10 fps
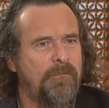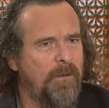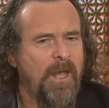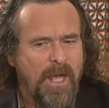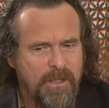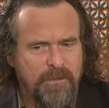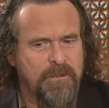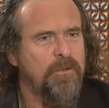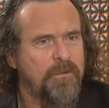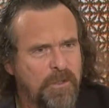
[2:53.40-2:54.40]
had a
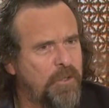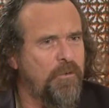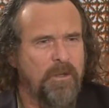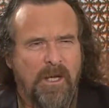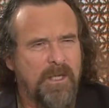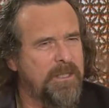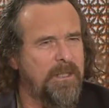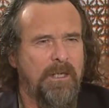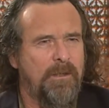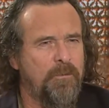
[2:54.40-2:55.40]
certain
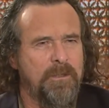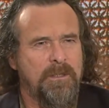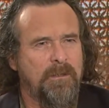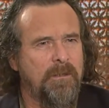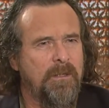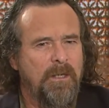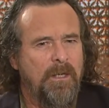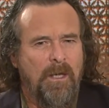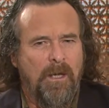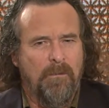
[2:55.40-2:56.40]
curiosity. There was a
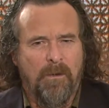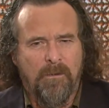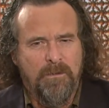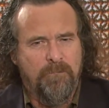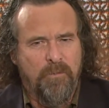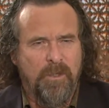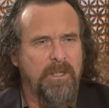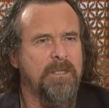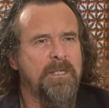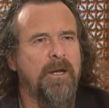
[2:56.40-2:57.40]
burning
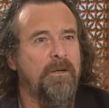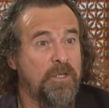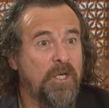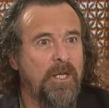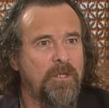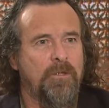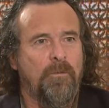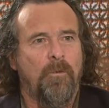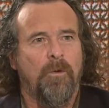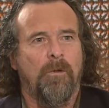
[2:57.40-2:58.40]
desire to change the
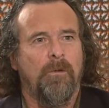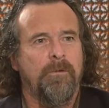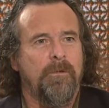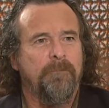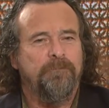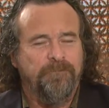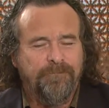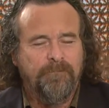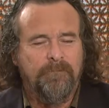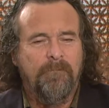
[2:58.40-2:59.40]
world.
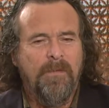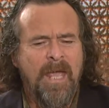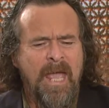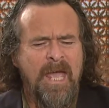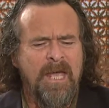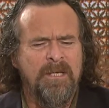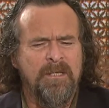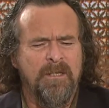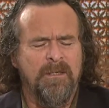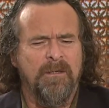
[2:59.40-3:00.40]

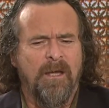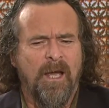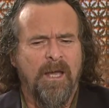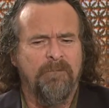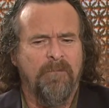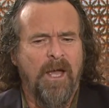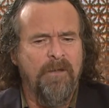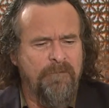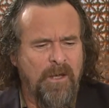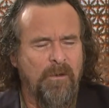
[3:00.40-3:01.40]
And I
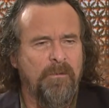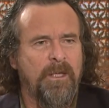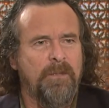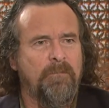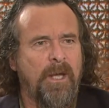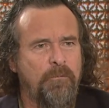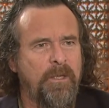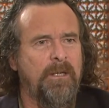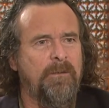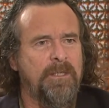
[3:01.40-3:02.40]
found that by
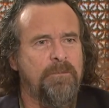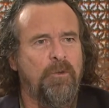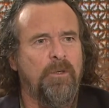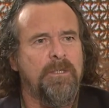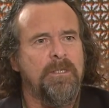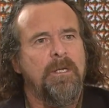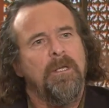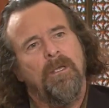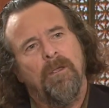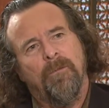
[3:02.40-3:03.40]
reading these books,
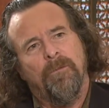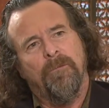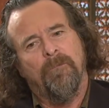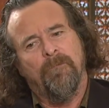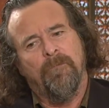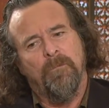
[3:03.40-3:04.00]
for